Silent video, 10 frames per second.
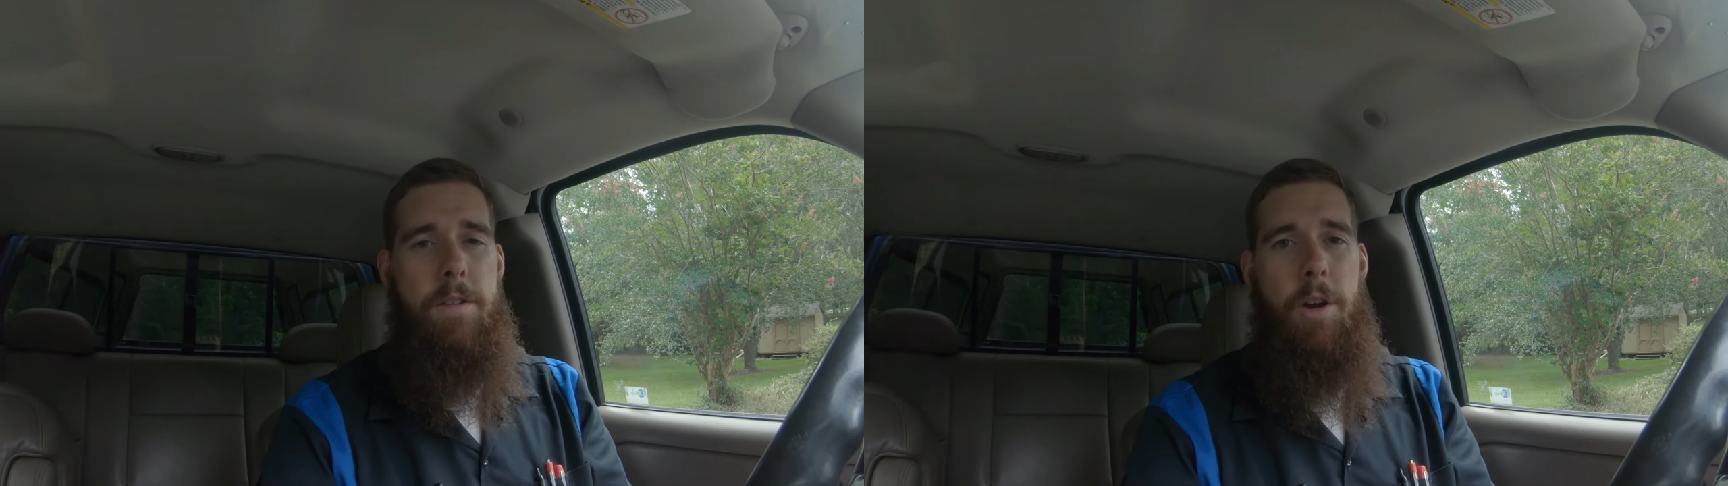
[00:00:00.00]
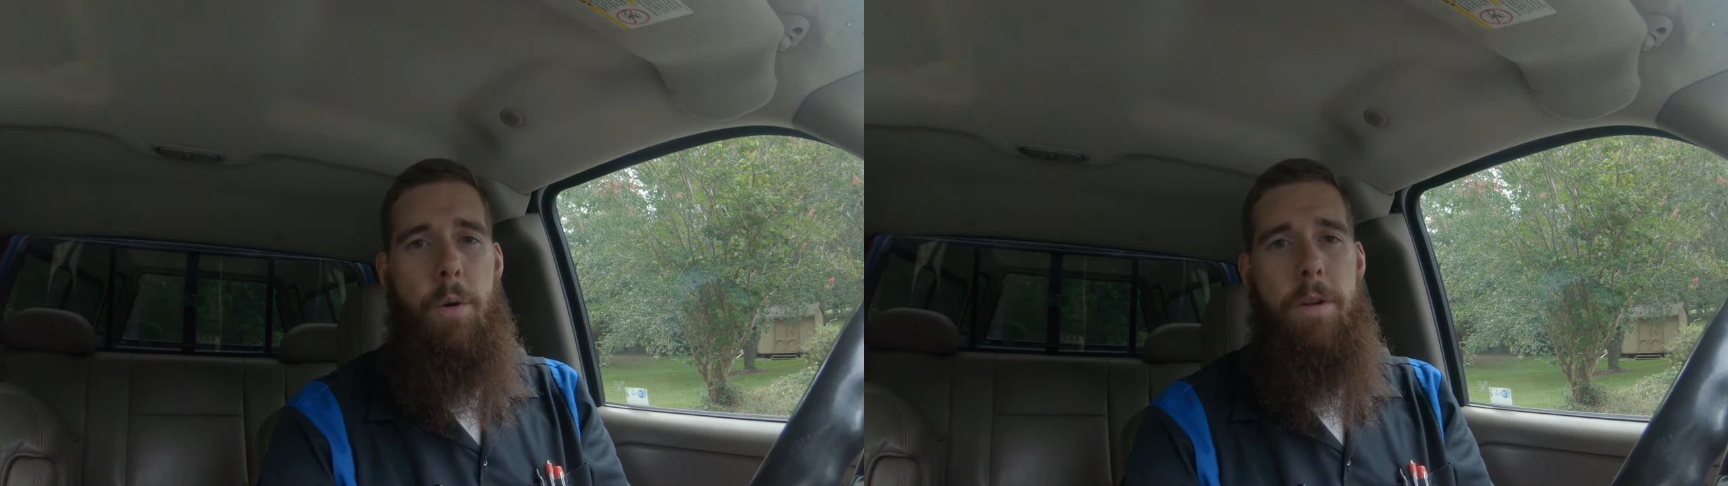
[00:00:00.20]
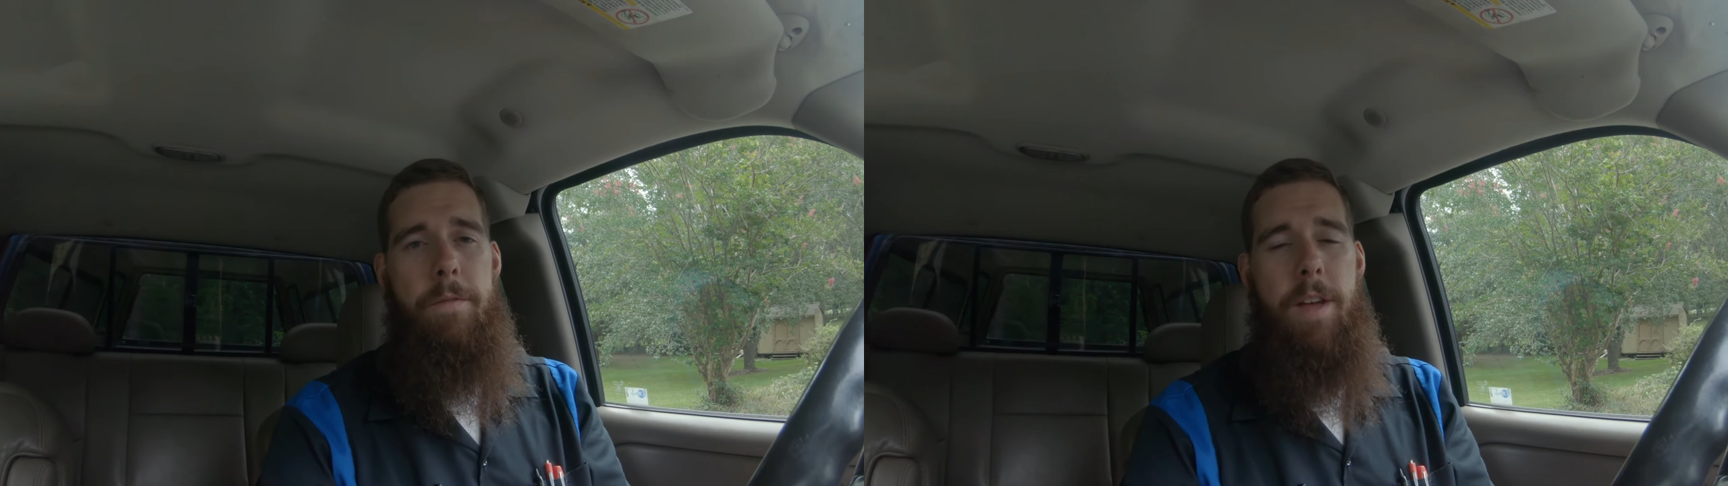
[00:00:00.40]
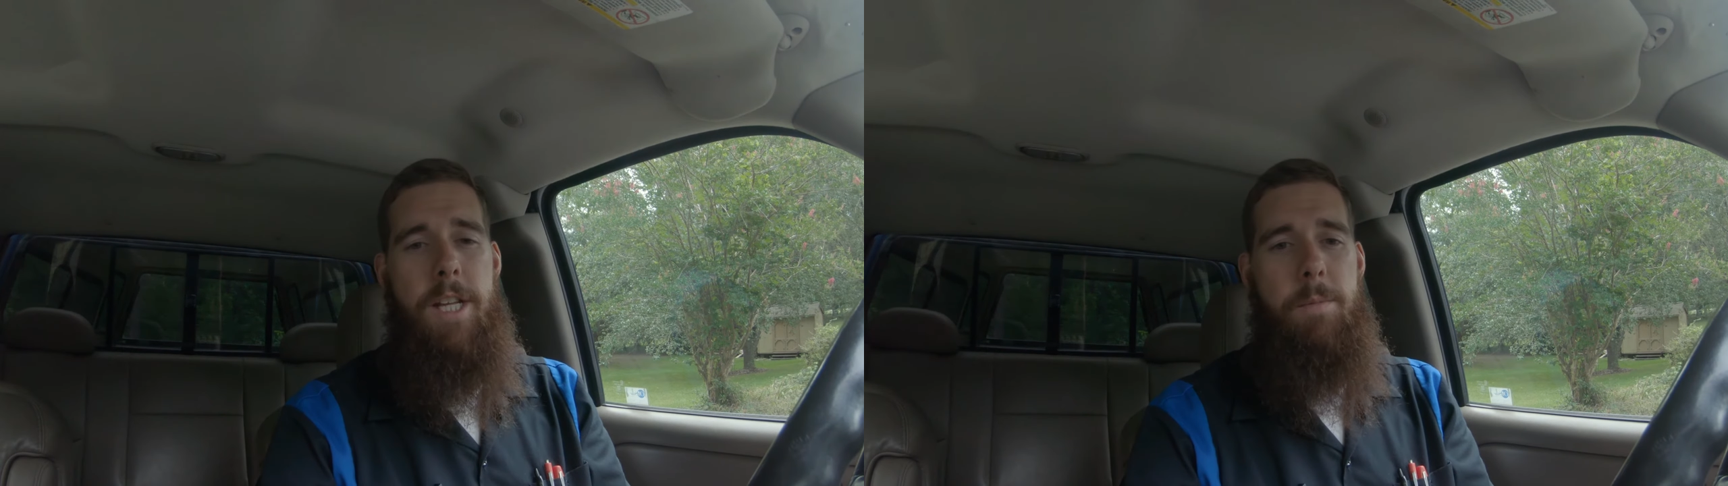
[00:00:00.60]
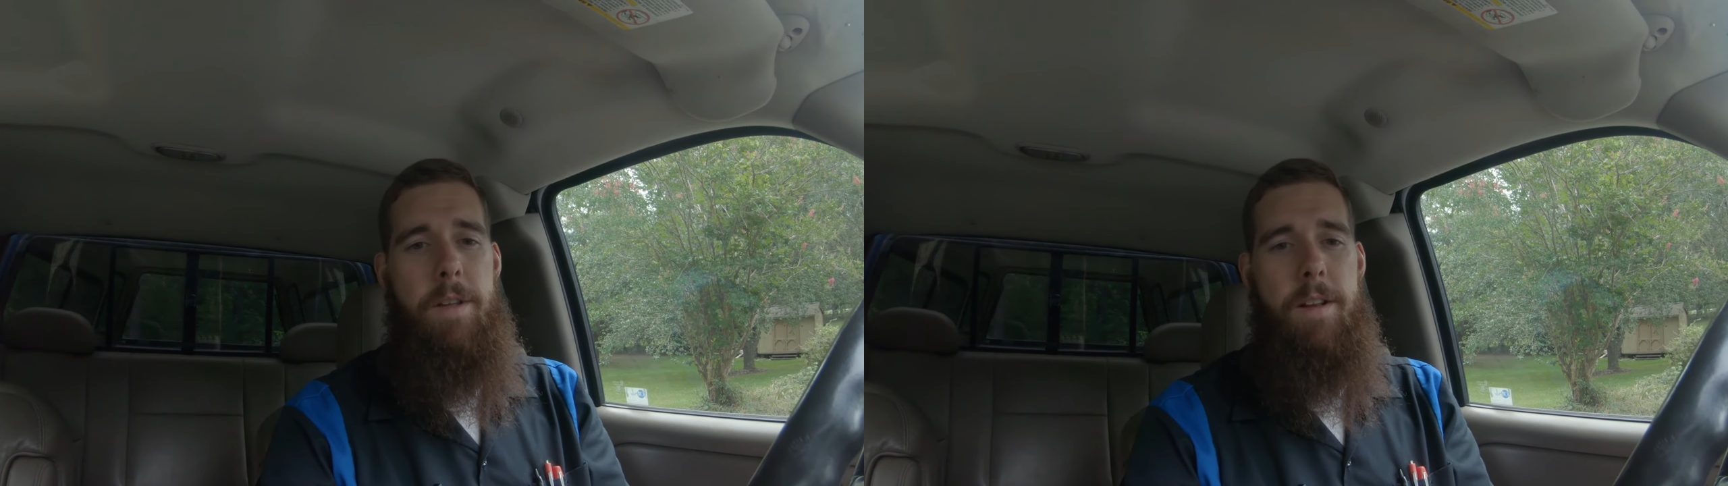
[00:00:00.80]
Total
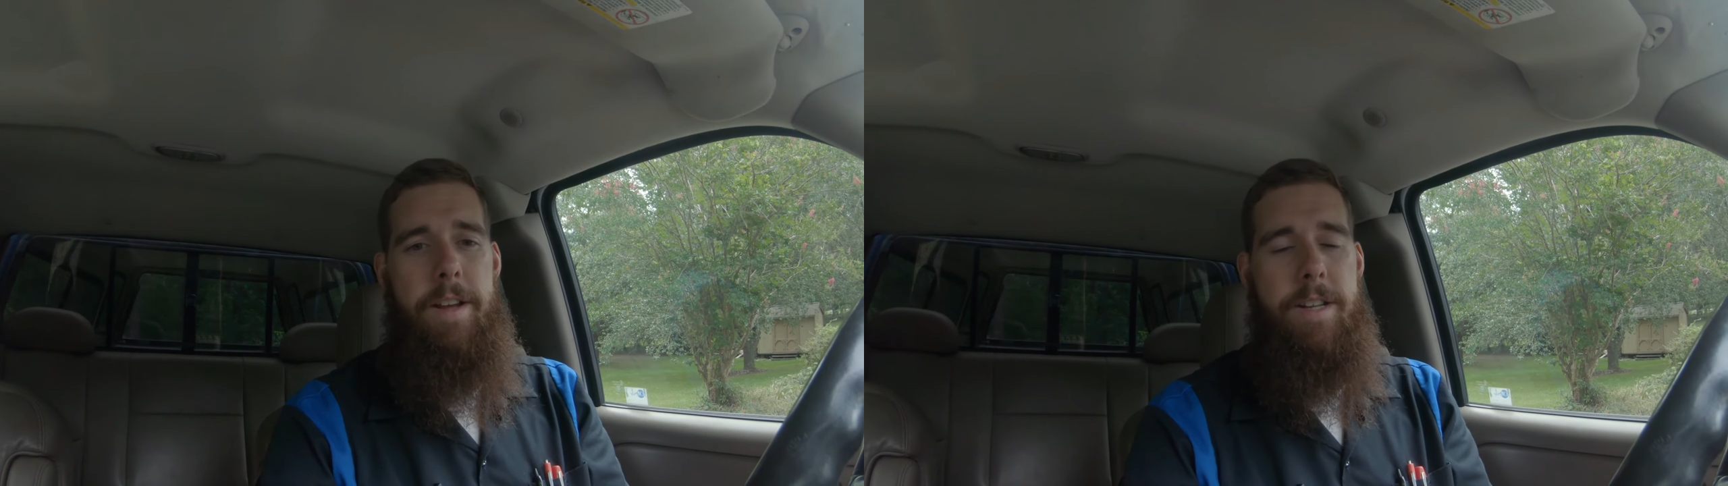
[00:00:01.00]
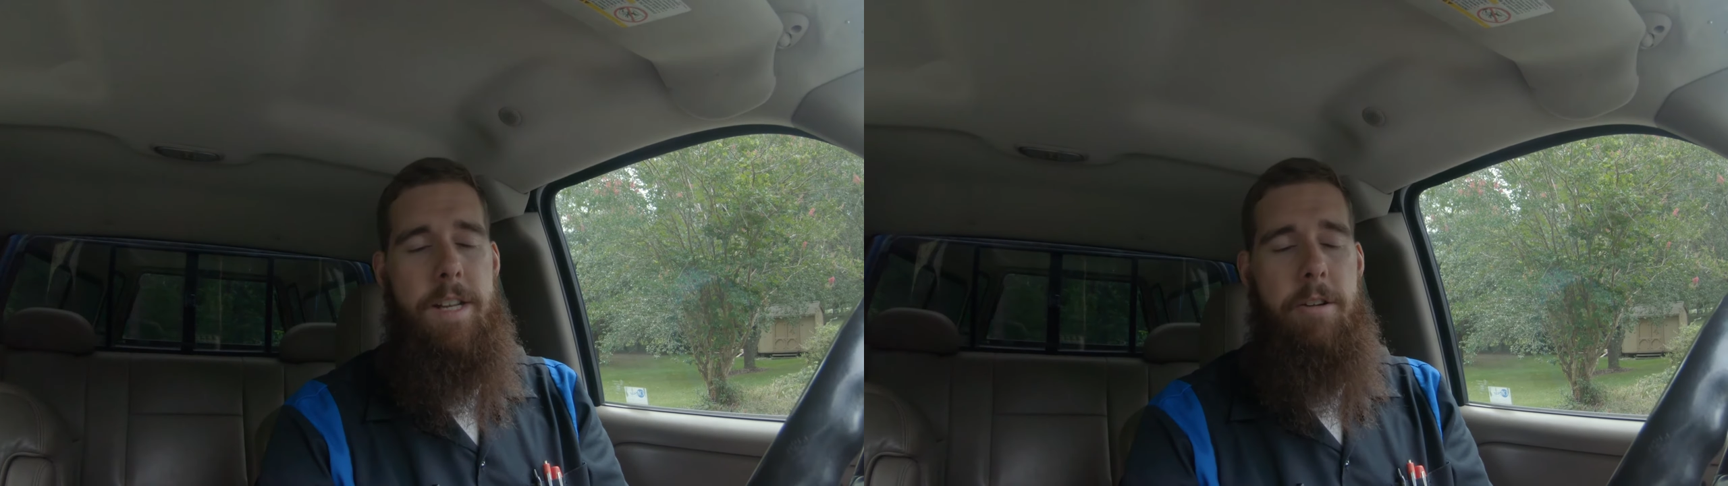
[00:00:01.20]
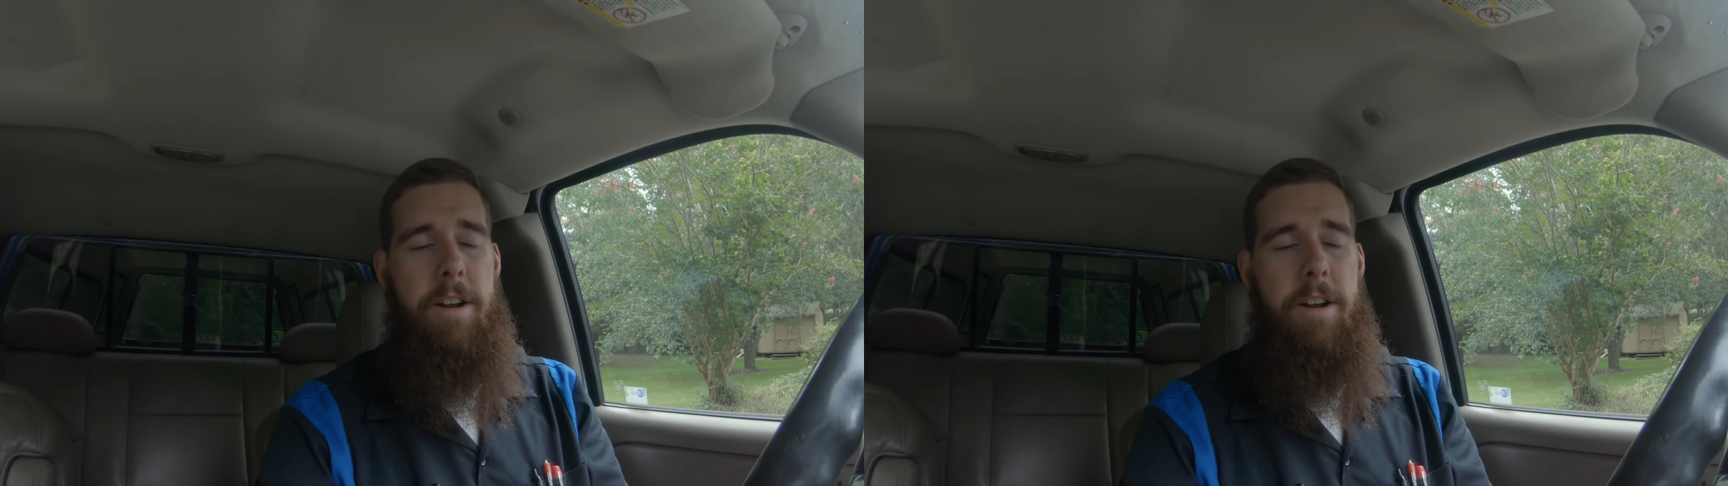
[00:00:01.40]
investment, like I said,